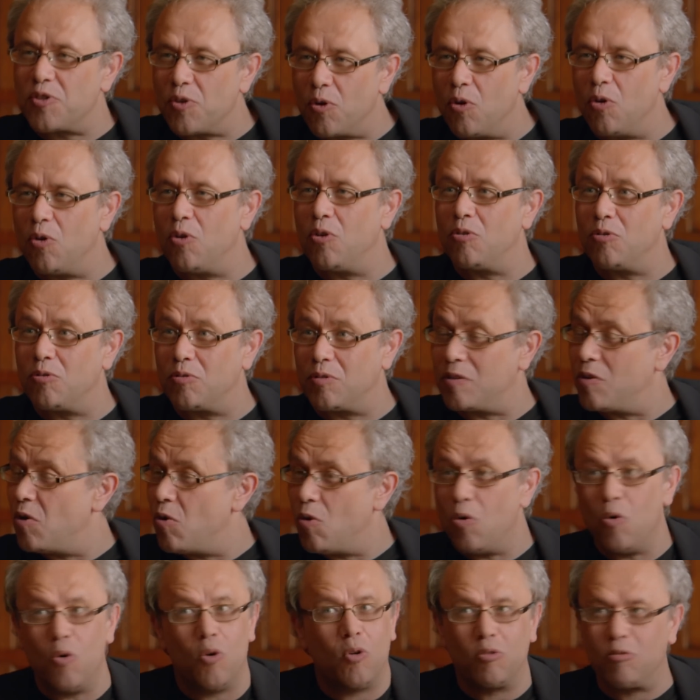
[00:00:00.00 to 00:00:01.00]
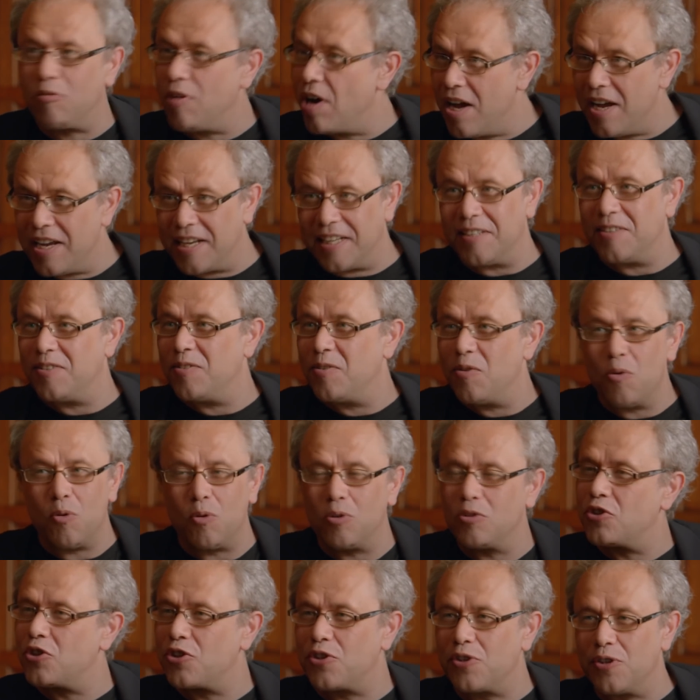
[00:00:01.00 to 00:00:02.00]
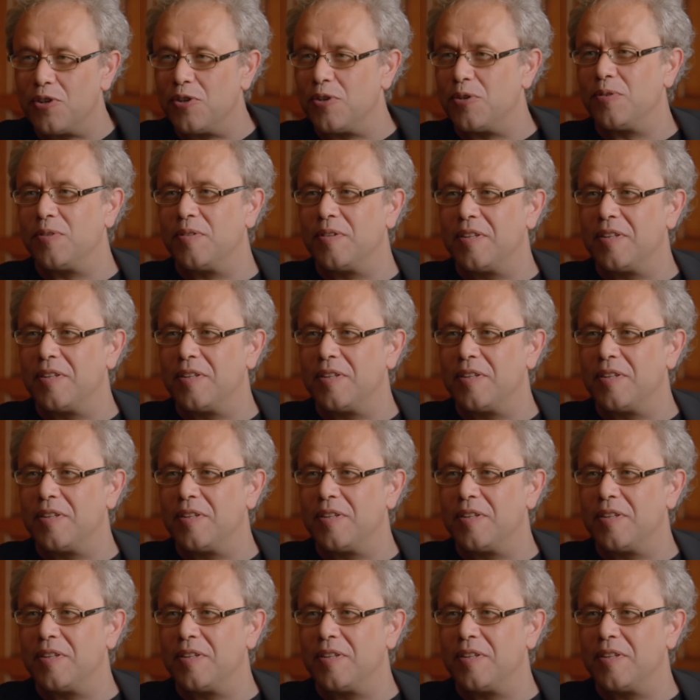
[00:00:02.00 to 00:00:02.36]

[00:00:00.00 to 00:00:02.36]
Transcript: all, all right, all true,